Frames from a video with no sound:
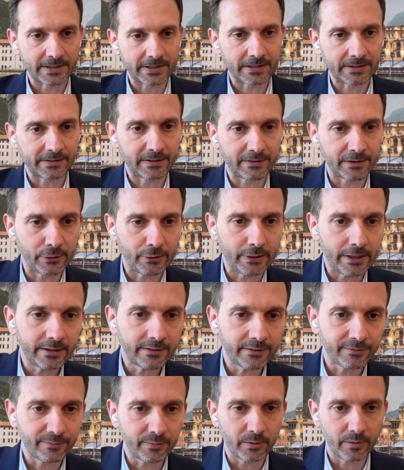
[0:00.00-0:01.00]
product in the
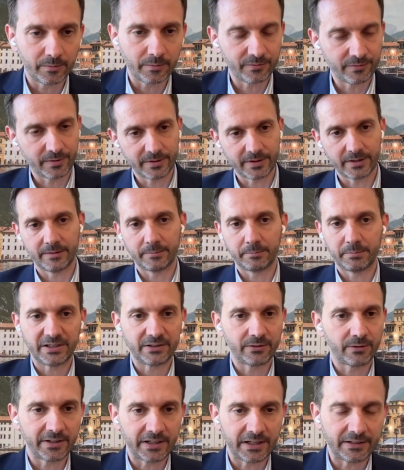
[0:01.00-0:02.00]
US for the
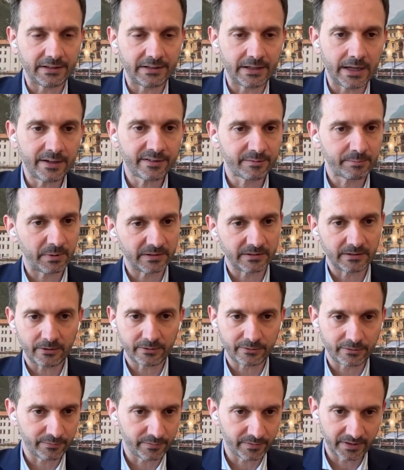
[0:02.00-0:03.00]
Bitcoin ETFs, but
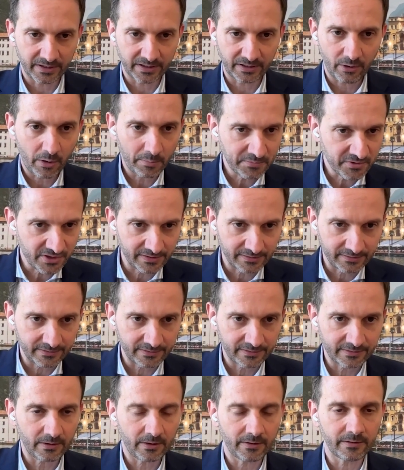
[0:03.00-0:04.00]
also for the
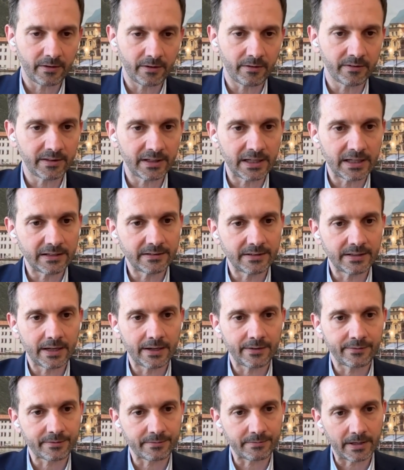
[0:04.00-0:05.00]
options on the
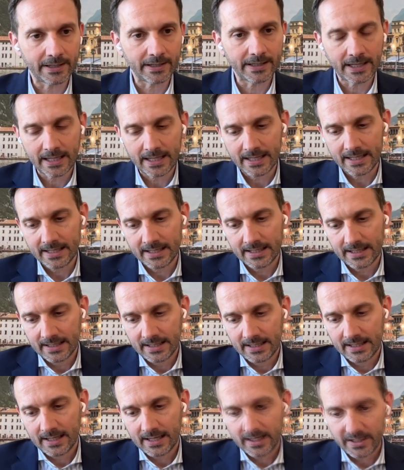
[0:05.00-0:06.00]
ETFs, right?
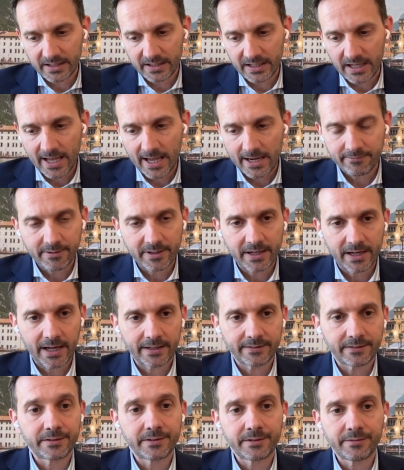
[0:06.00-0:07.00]
We
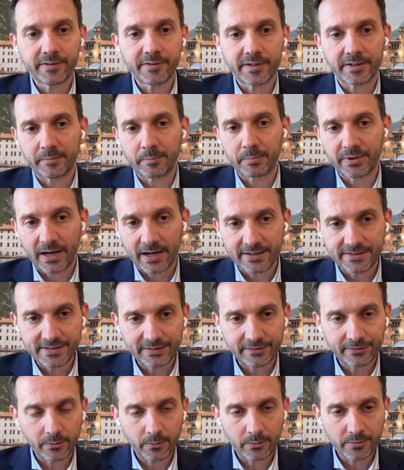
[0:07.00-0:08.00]
aggregate different
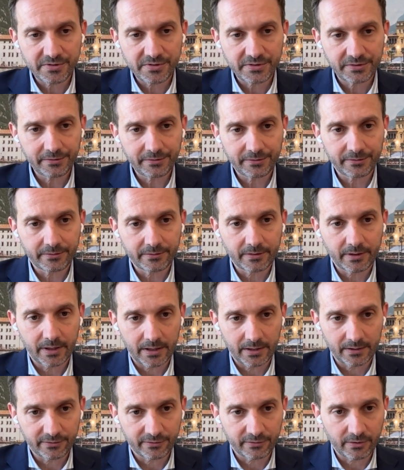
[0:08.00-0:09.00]
pricing sources.
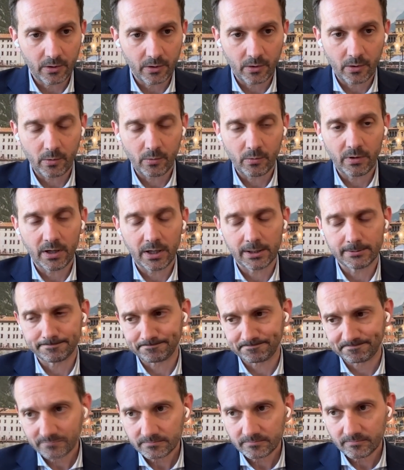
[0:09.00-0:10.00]
So
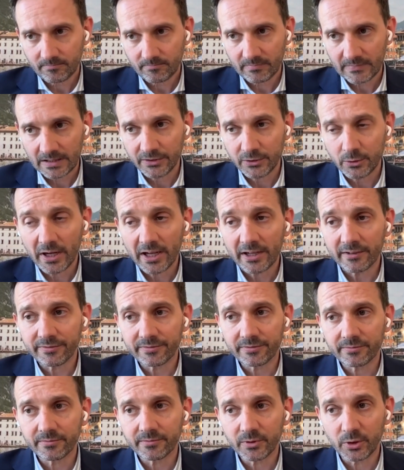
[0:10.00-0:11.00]
you
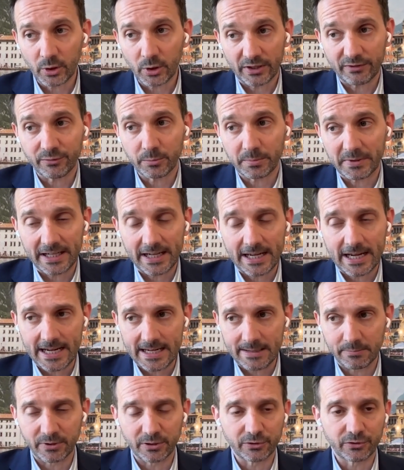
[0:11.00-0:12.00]
have to be
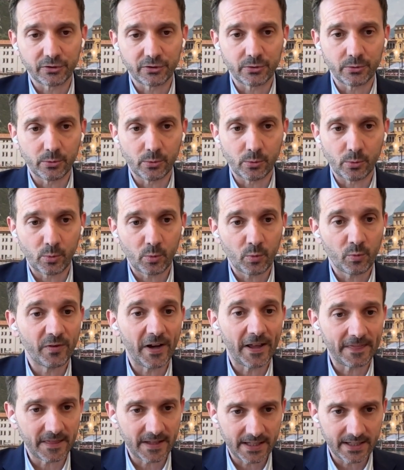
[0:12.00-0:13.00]
able to
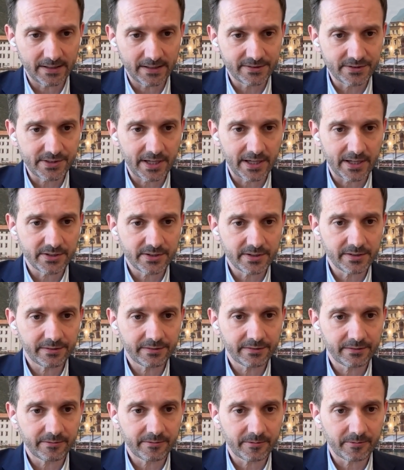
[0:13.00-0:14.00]
vet the
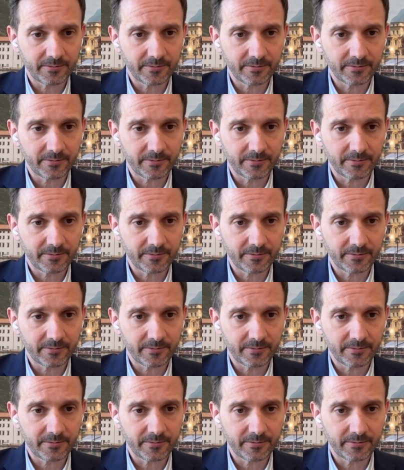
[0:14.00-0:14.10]
exchanges,